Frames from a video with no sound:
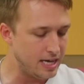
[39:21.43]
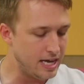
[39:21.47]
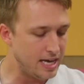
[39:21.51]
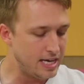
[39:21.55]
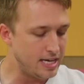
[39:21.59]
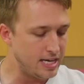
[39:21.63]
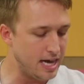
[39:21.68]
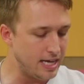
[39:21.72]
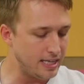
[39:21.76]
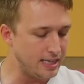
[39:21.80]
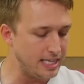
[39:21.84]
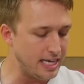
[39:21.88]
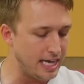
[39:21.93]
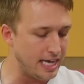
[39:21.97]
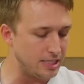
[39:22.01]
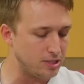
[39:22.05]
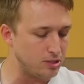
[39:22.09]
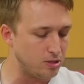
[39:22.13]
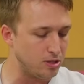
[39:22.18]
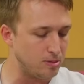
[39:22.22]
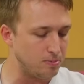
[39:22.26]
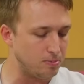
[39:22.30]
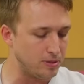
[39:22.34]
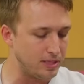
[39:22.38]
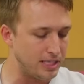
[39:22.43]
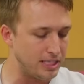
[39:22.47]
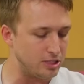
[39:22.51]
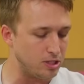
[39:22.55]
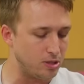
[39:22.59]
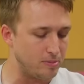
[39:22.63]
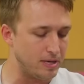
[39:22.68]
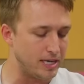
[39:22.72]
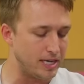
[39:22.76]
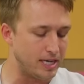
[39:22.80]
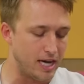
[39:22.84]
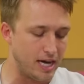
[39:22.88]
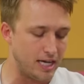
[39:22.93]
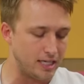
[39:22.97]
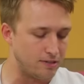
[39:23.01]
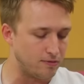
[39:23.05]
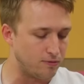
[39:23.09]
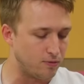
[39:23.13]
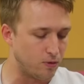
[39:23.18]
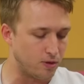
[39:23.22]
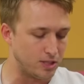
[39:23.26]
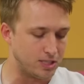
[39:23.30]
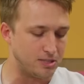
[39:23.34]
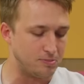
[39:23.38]
Yes. Not the asshole, and please, oh my God,
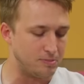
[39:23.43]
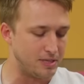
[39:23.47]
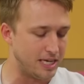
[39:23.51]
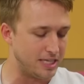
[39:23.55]
divorce him